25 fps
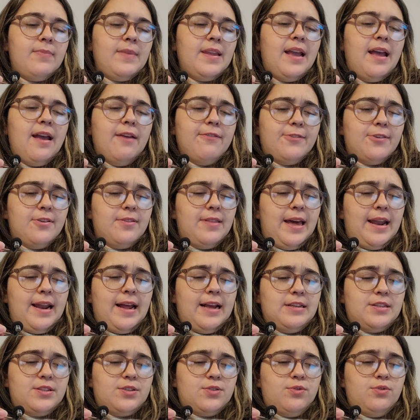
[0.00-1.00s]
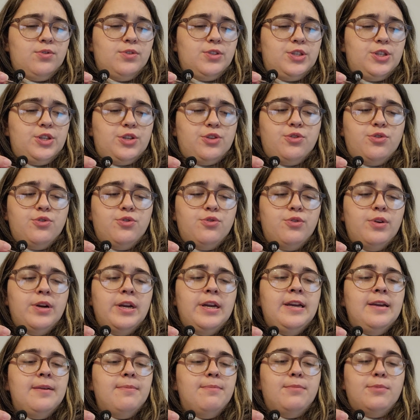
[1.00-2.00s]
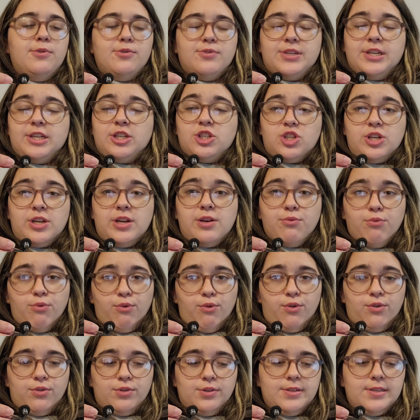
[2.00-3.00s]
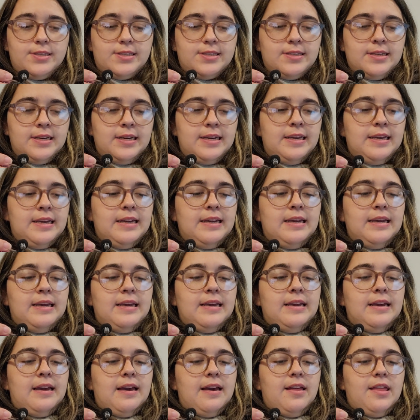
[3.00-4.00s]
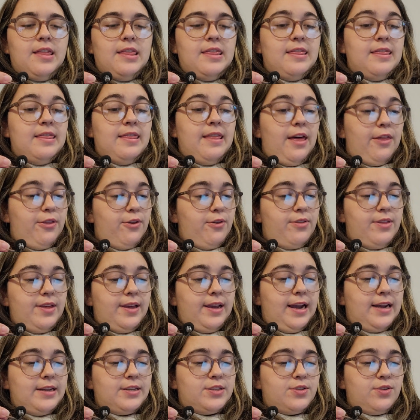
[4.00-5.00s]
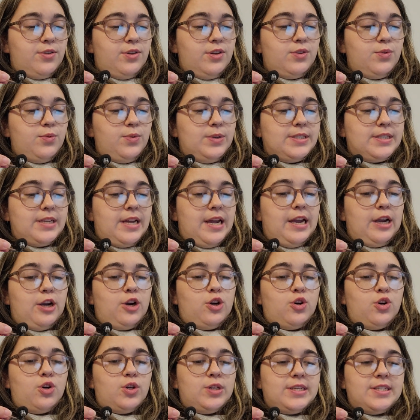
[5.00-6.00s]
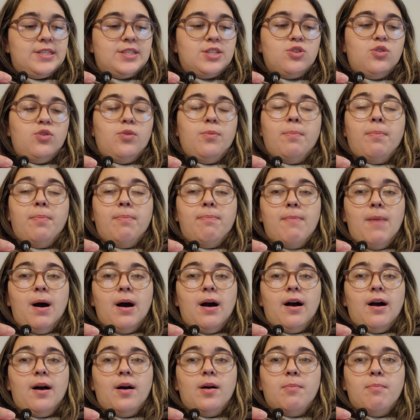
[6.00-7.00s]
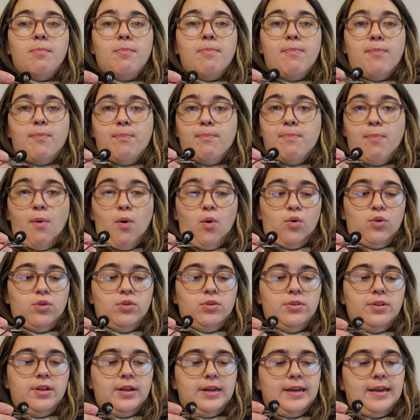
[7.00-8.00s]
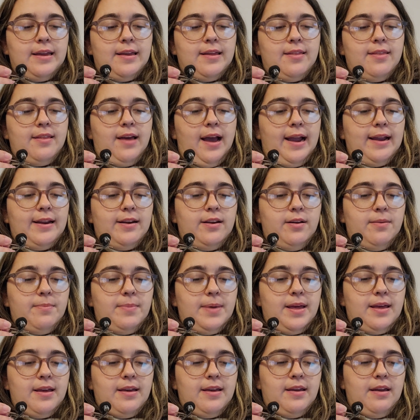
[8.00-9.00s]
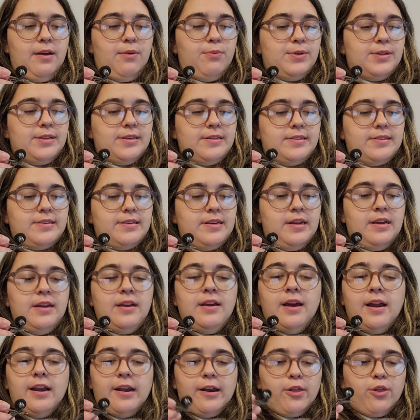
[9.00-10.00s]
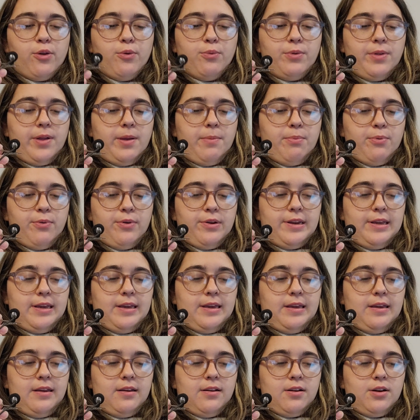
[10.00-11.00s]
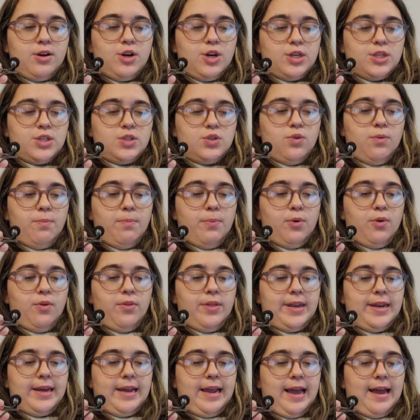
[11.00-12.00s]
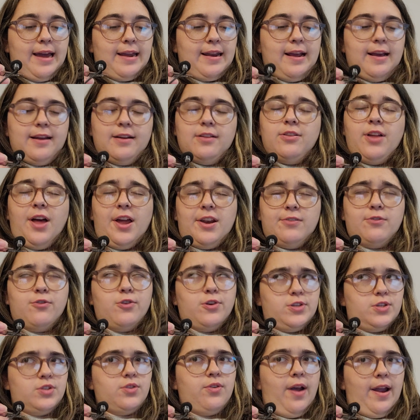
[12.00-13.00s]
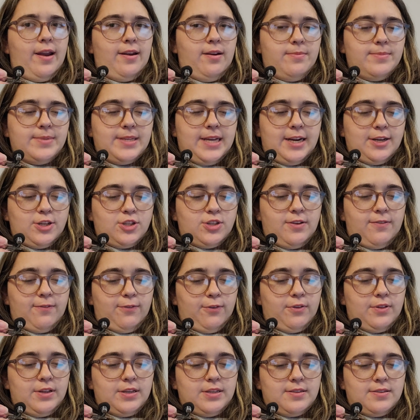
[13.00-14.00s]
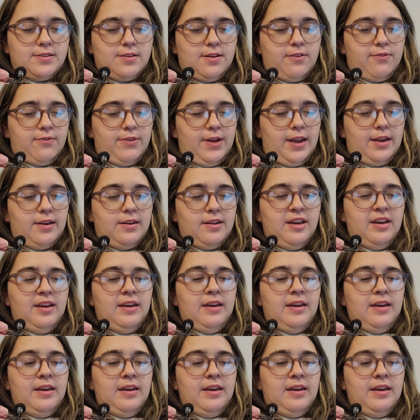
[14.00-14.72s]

After that, I sold 2 music sheet rolls. Another thing I sold was a crystal bowl item. It was another really pretty crystal bowl that I had. I had a lot of crystal items actually for this event.